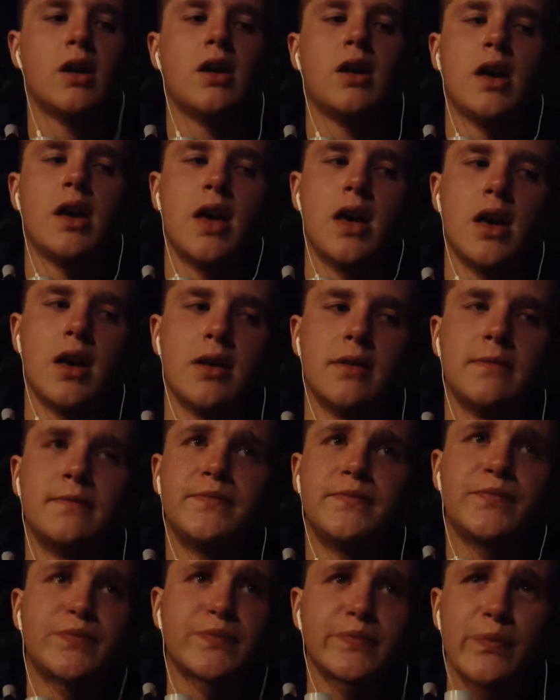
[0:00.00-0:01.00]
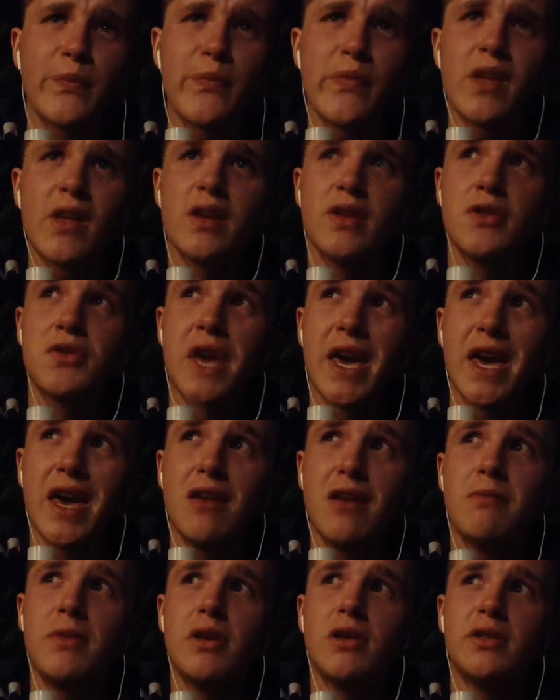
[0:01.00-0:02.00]
And you
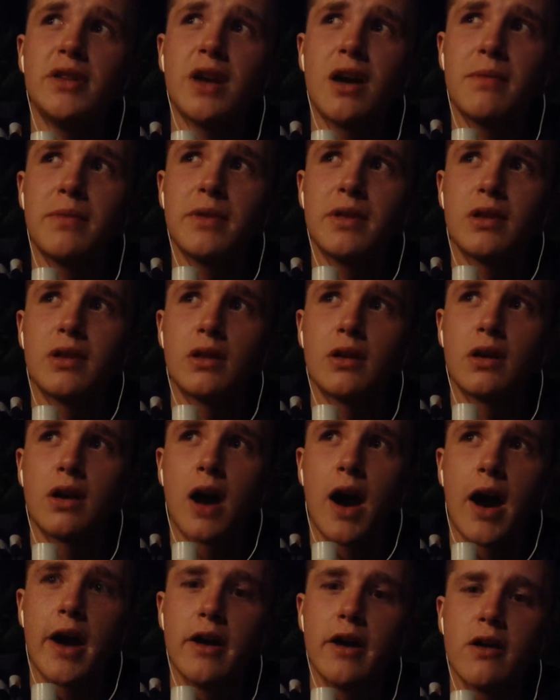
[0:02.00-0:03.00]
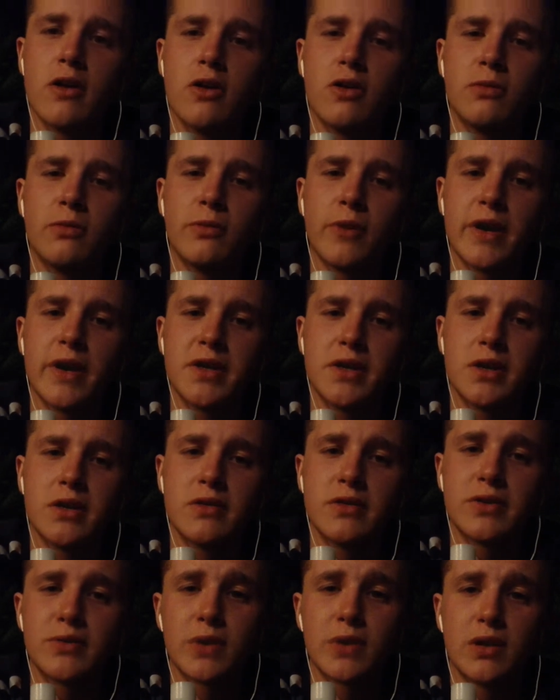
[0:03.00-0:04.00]
can build up in the higher ohm ratio
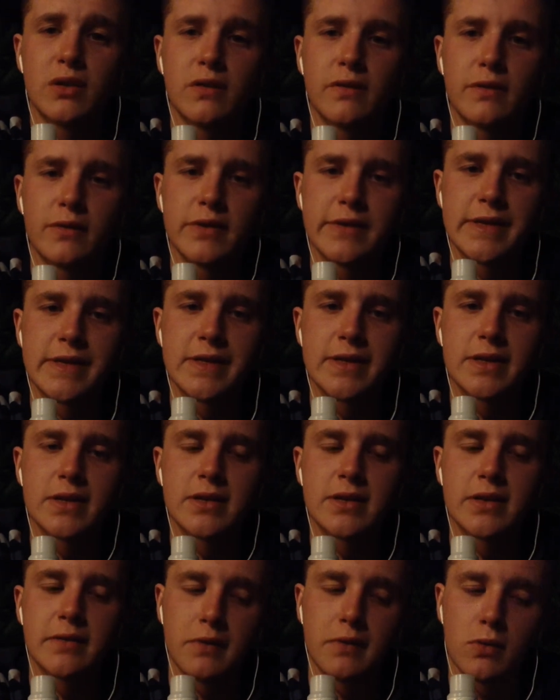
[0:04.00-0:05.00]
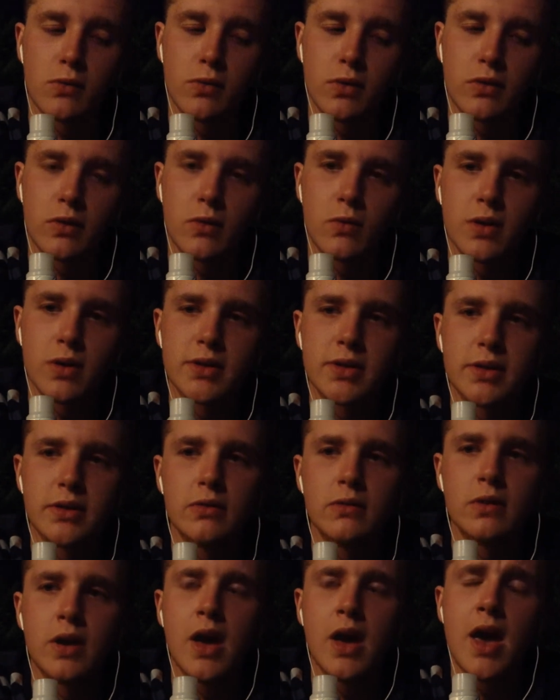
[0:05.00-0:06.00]
as well for resistance if you really want to.
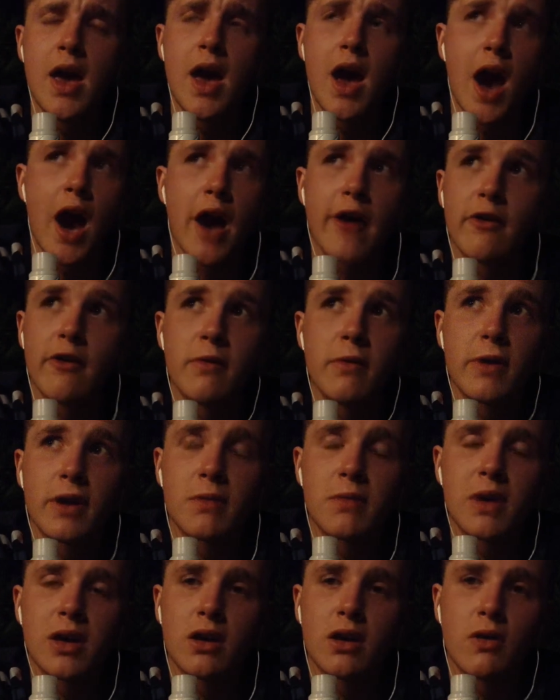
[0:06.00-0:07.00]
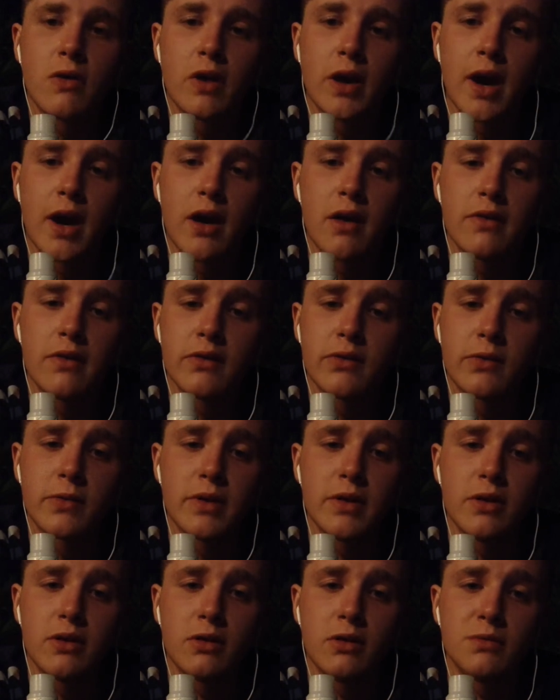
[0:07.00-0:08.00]
I don't recommend going higher than 3
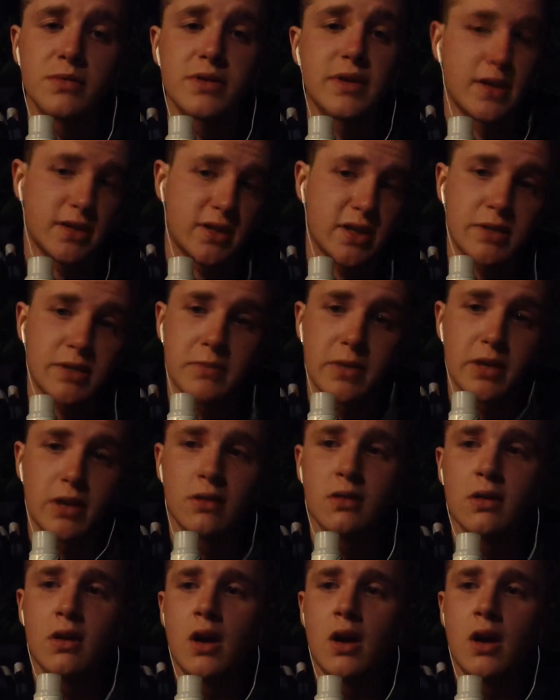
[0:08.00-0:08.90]
ohms, that's just me.